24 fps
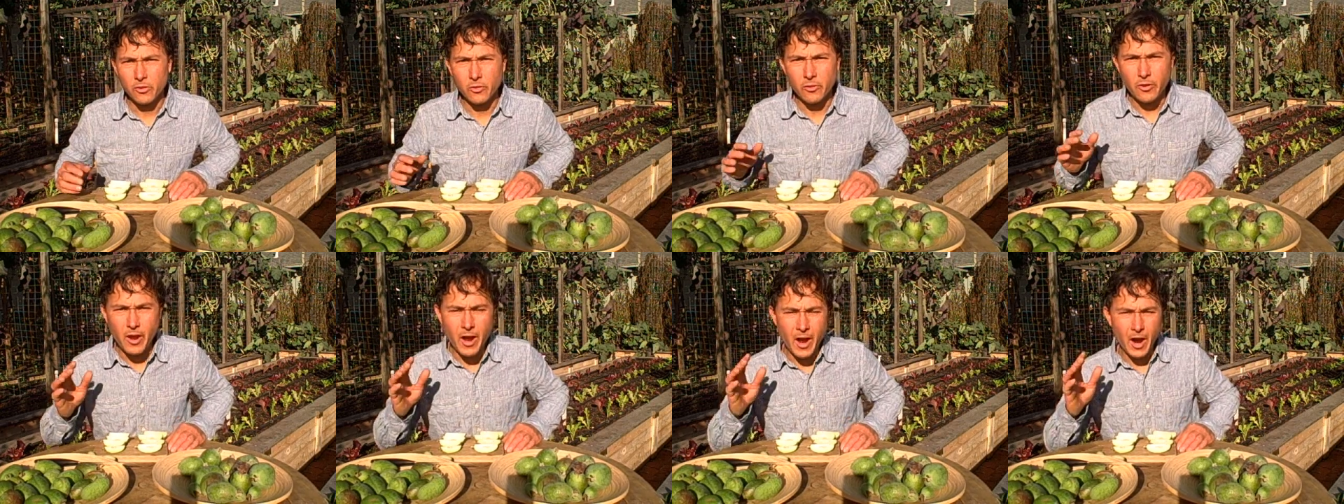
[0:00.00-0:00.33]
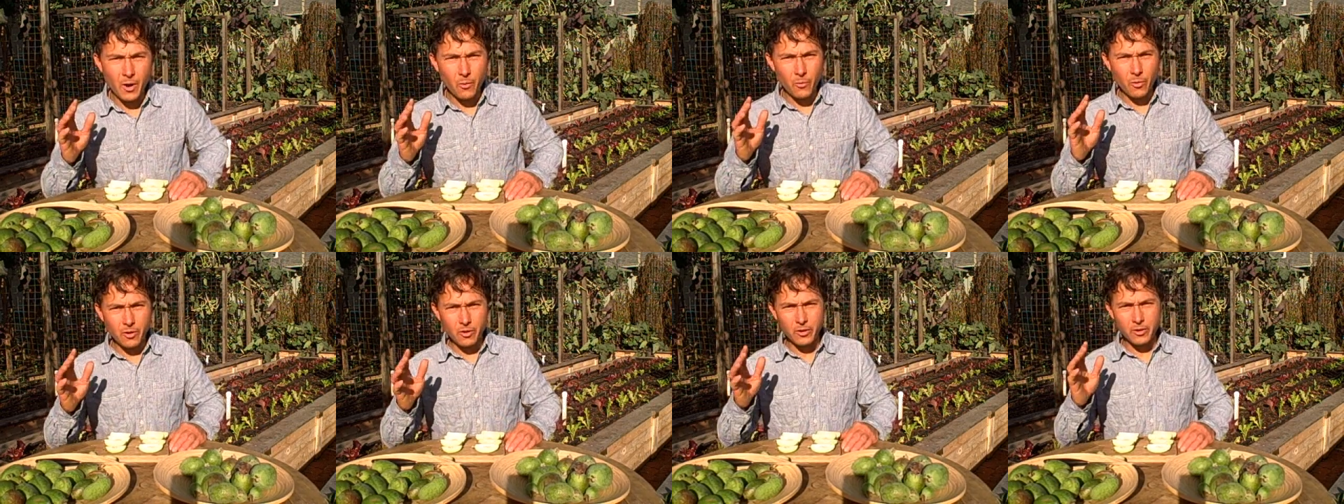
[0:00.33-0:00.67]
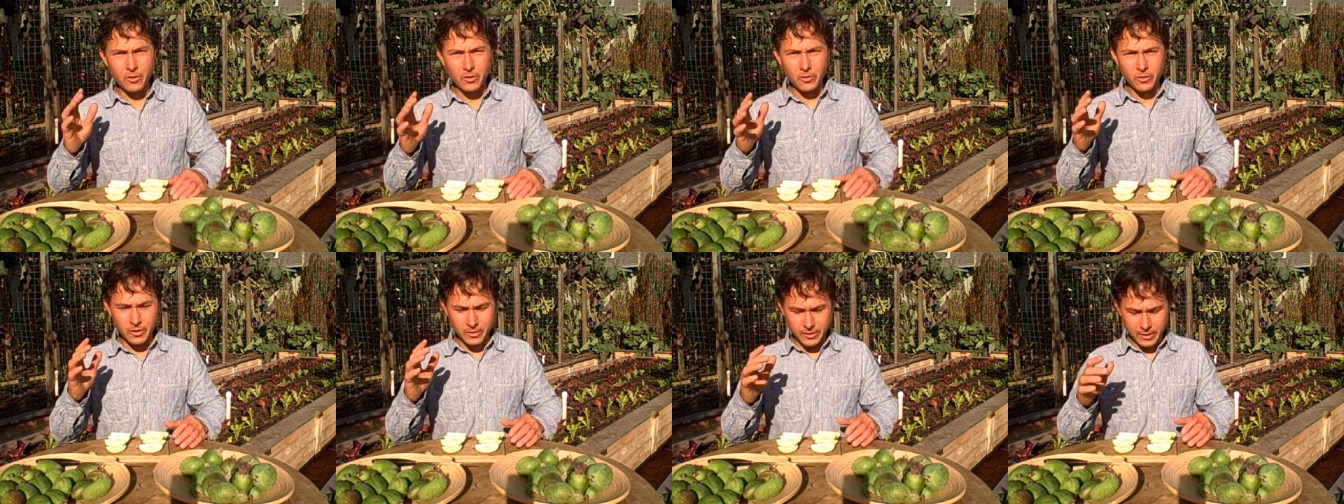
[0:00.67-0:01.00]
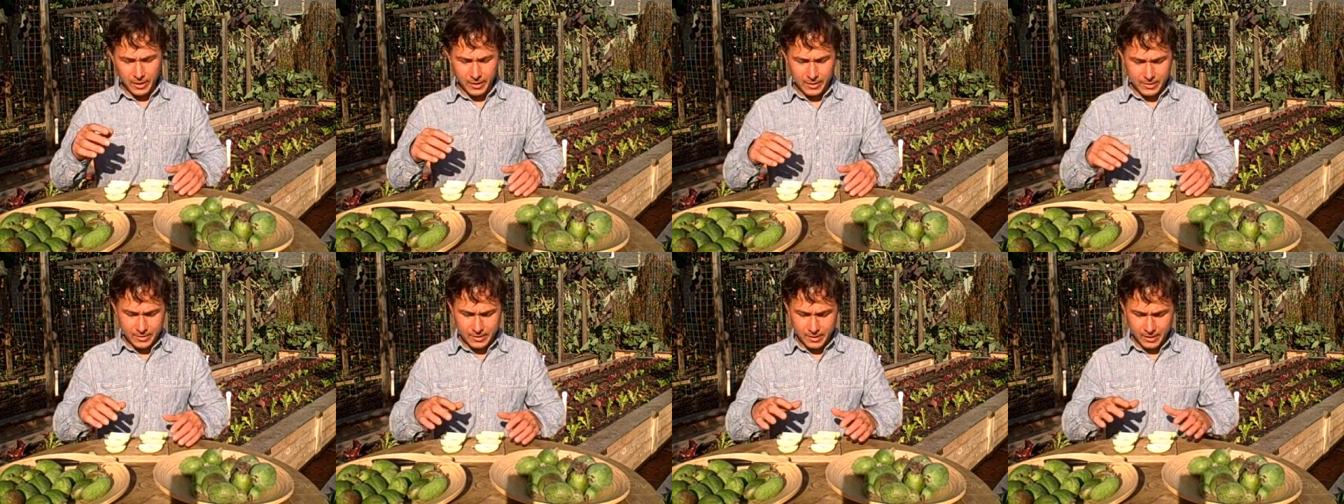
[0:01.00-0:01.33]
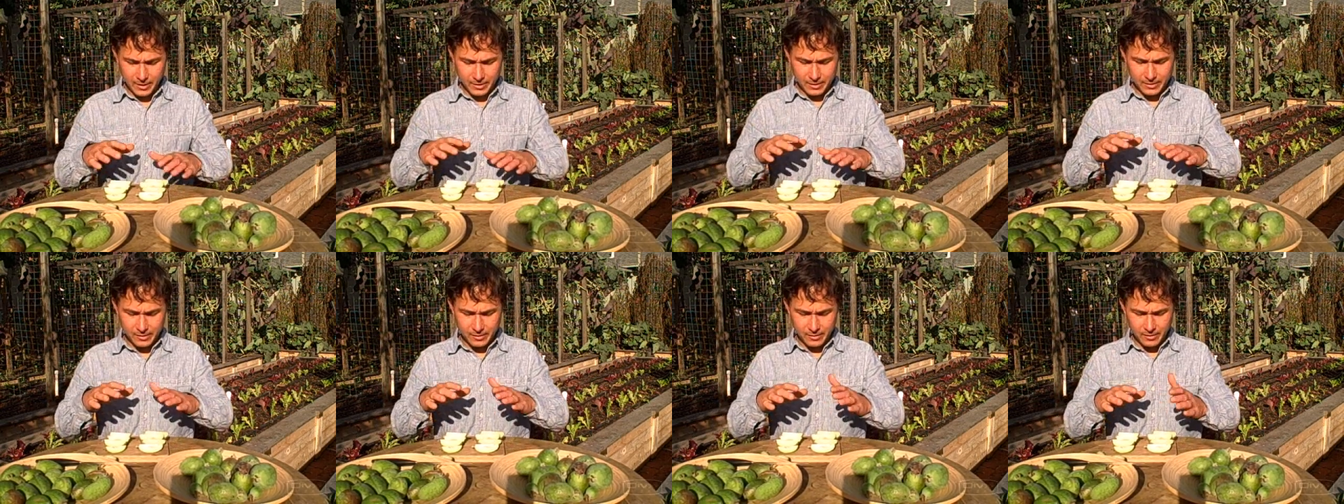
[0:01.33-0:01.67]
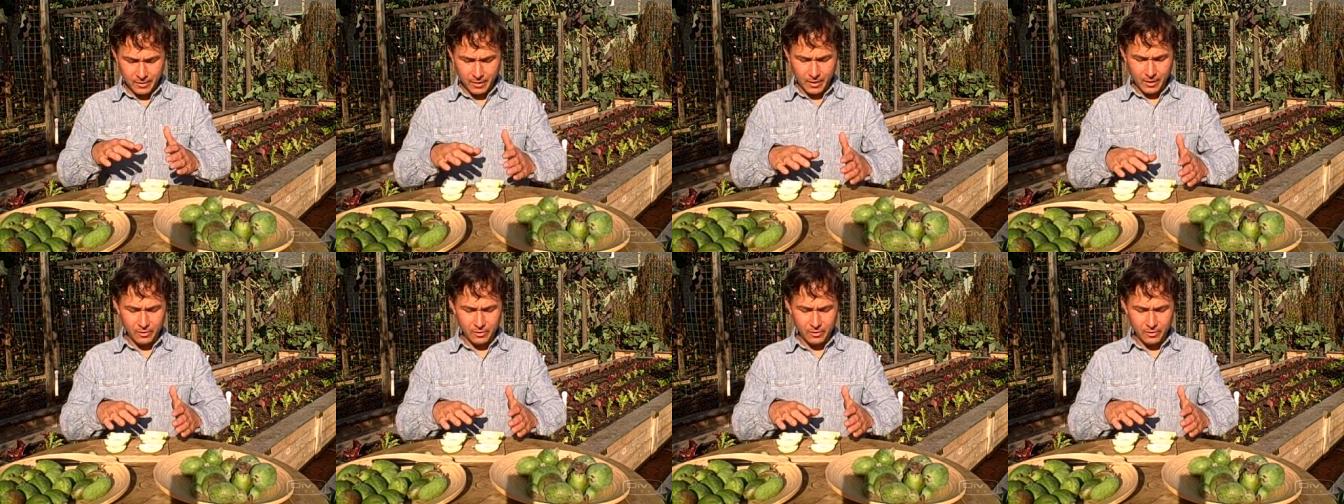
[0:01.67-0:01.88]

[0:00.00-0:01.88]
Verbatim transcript: So now we're gonna do the taste test.